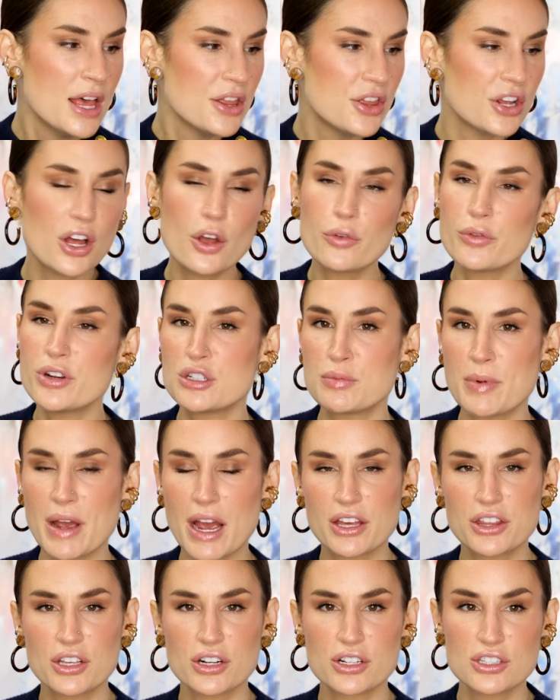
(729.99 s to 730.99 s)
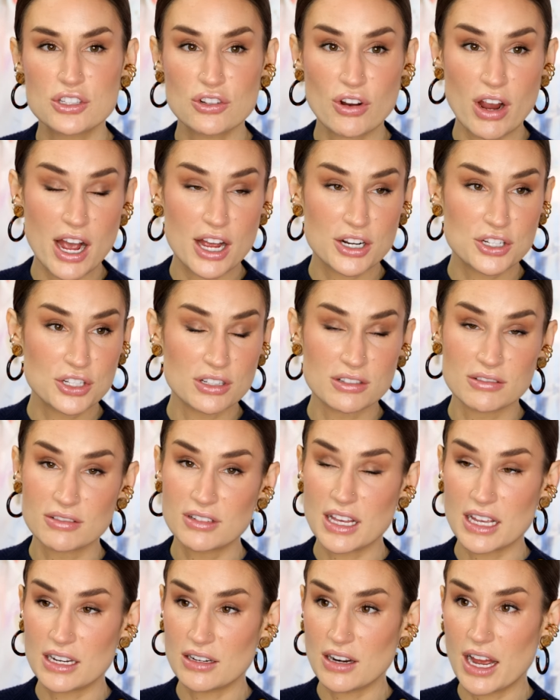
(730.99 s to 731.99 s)
that I'll reach back there and scratch and
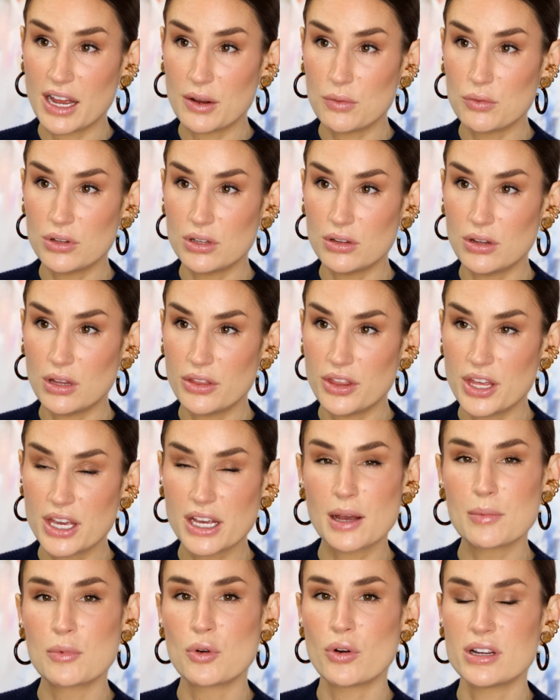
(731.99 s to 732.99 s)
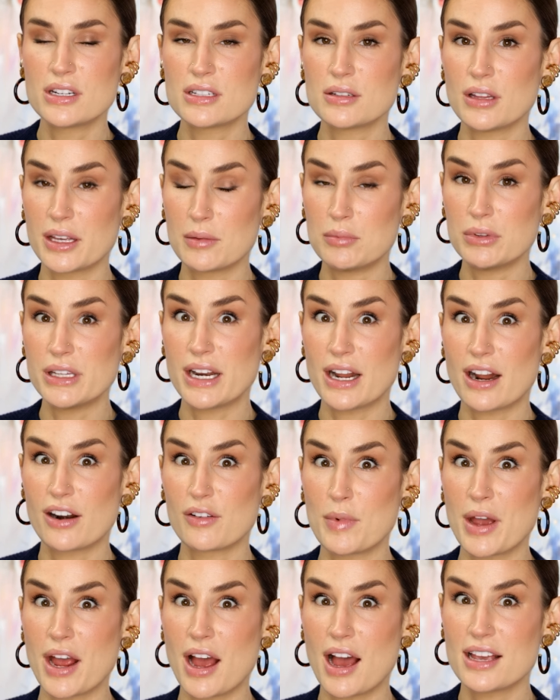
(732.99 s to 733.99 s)
then I will think I'm going to like bleed out
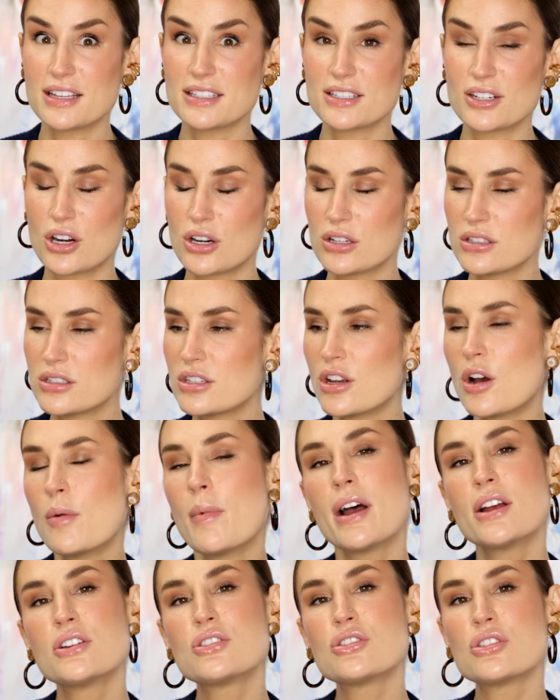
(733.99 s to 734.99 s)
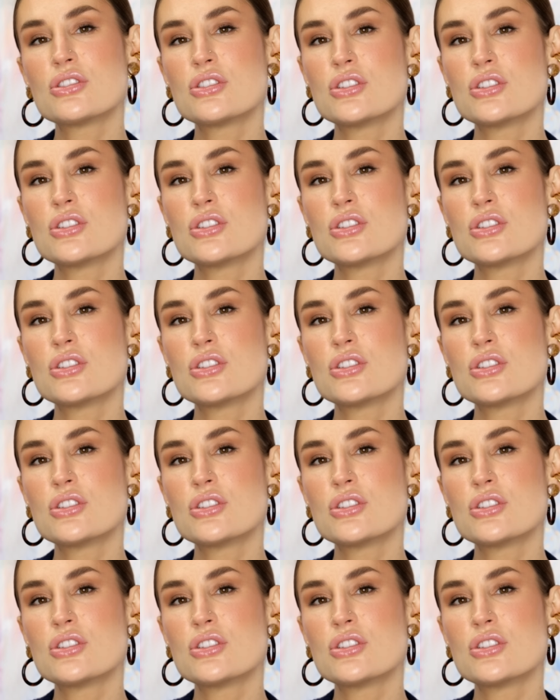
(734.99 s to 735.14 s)
of my eyes. It hurts so much.